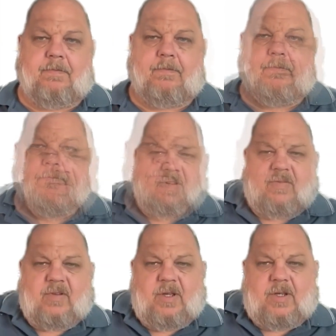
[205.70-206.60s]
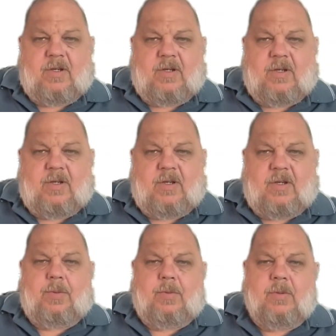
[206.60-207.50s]
After you've clicked on All
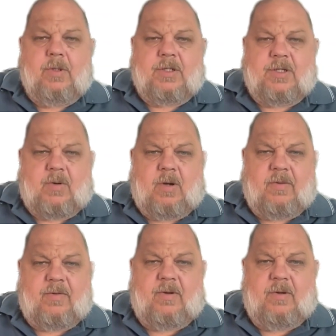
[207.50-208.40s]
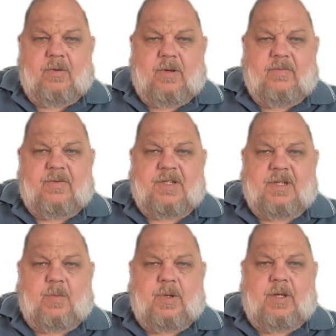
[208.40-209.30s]
People, scroll through looking for
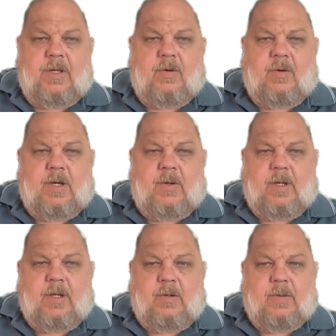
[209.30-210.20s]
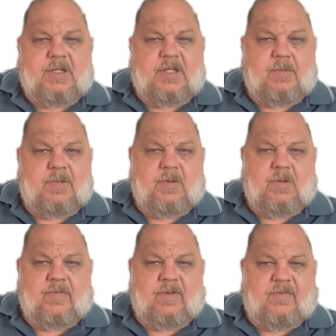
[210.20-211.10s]
someone in your area who has some
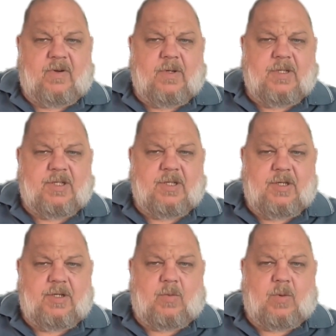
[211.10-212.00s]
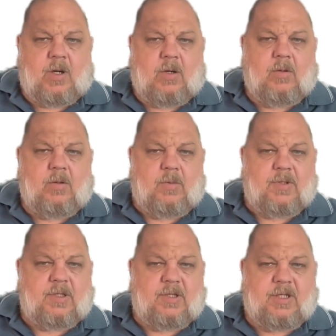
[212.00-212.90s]
sort of a very senior role or
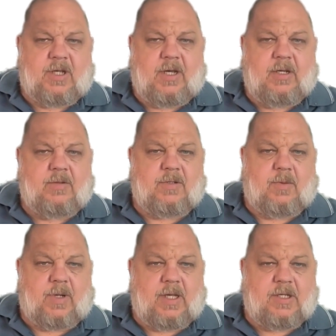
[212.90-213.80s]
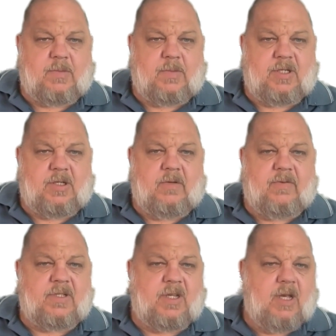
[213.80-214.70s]
is in sales or a customer
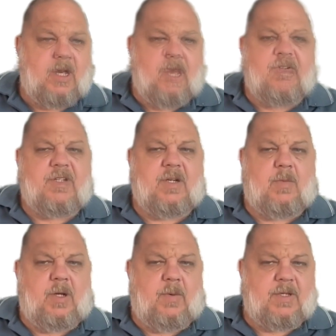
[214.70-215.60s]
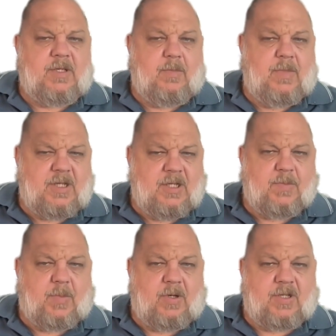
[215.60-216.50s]
service. Looking for someone who has the
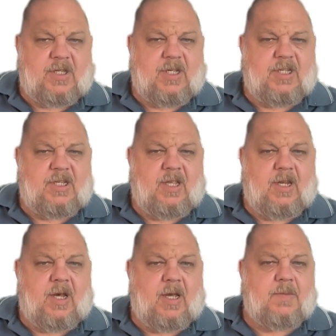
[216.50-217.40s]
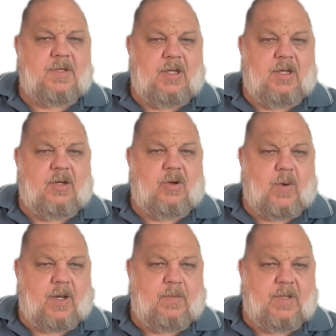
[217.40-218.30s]
message box next to their name so you can
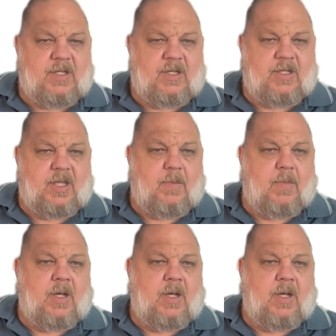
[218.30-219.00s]
direct message them.